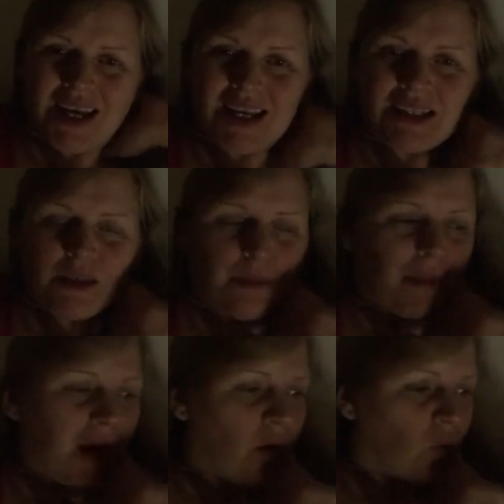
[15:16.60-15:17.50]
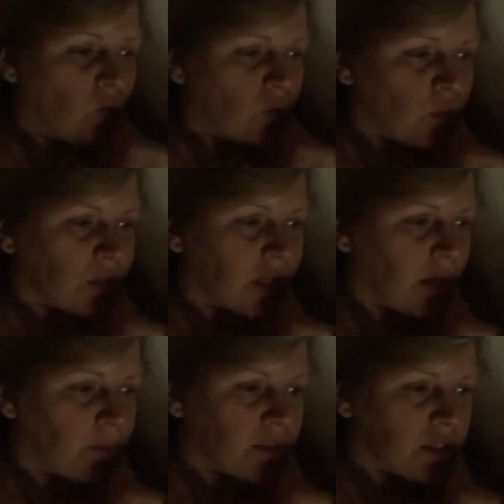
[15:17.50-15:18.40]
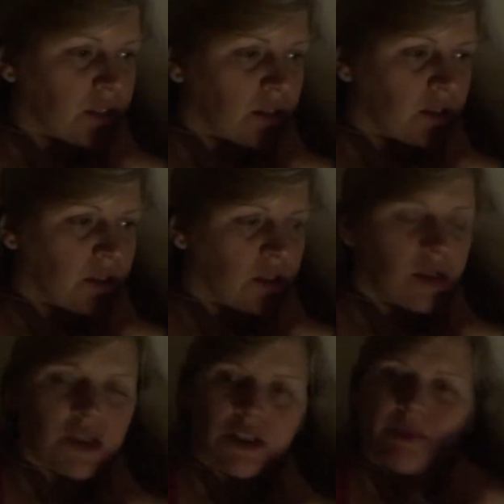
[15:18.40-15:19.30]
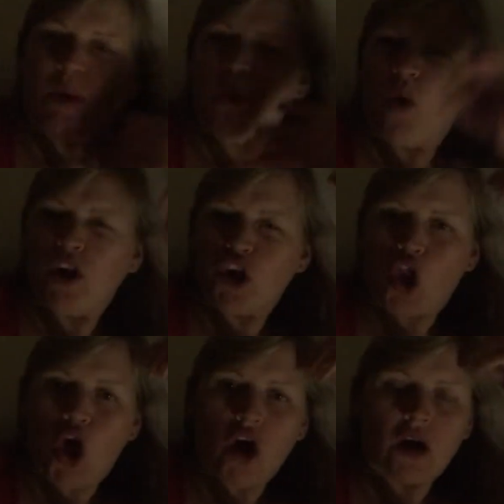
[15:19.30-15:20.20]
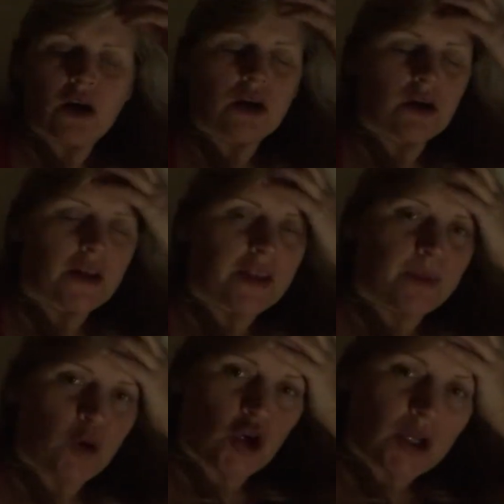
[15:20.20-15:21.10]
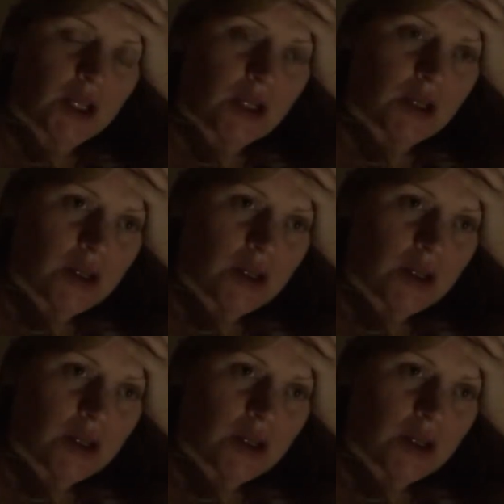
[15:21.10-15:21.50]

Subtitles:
It's about, what time is it? It's about 1 o'clock in the morning.